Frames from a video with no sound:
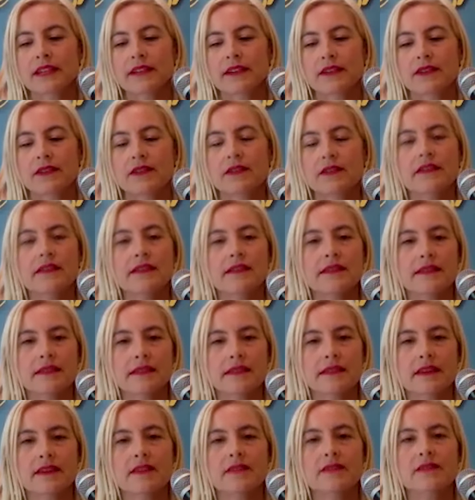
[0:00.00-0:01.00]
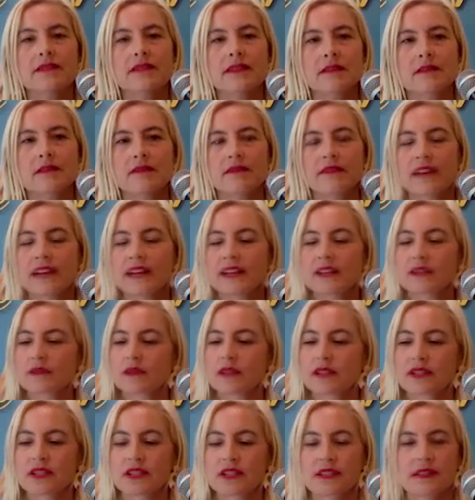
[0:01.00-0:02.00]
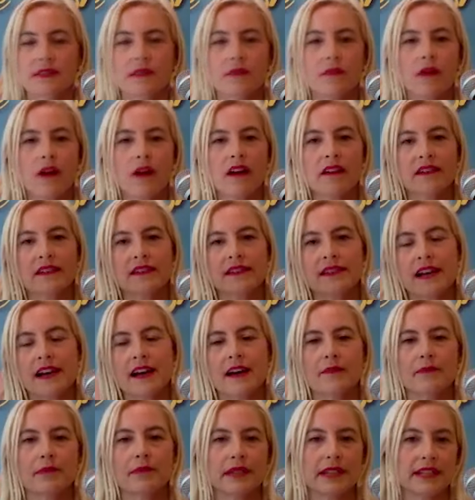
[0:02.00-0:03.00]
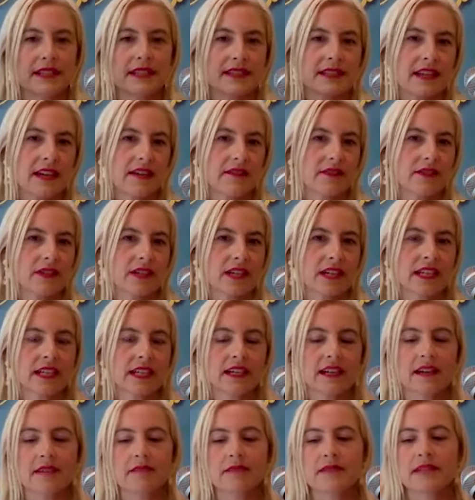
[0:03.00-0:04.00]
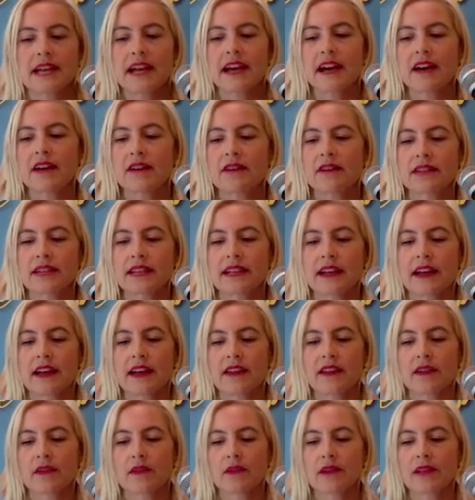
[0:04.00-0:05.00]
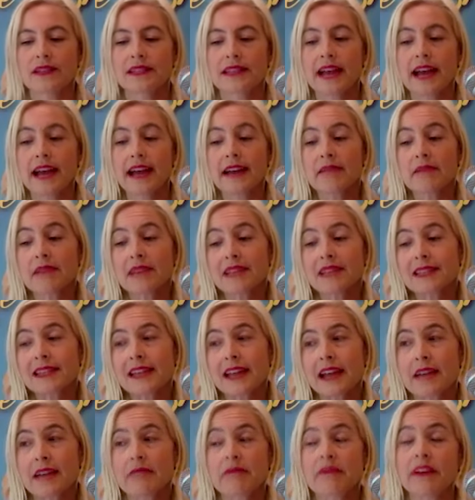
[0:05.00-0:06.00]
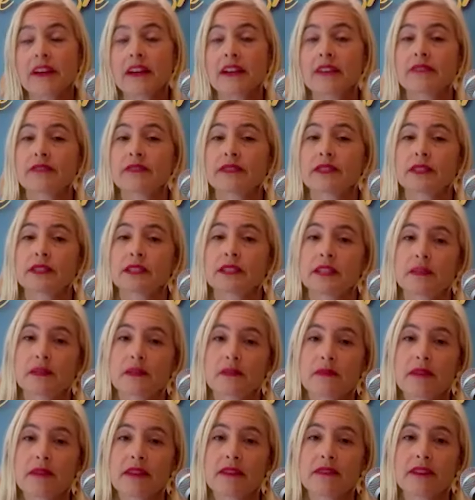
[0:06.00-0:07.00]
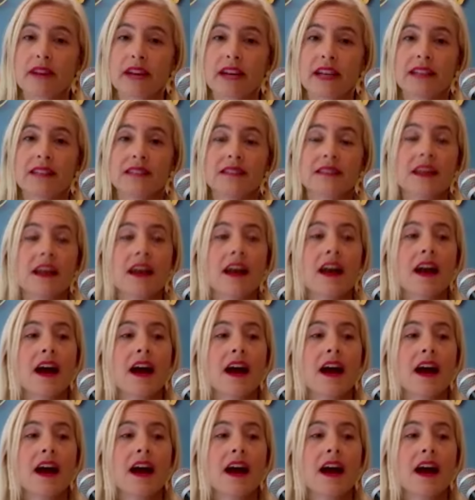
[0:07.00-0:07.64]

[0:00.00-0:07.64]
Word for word: There there's some friends where I just the wall is up and it's never going to come down and other ones I must say I'm very flirty with my friends.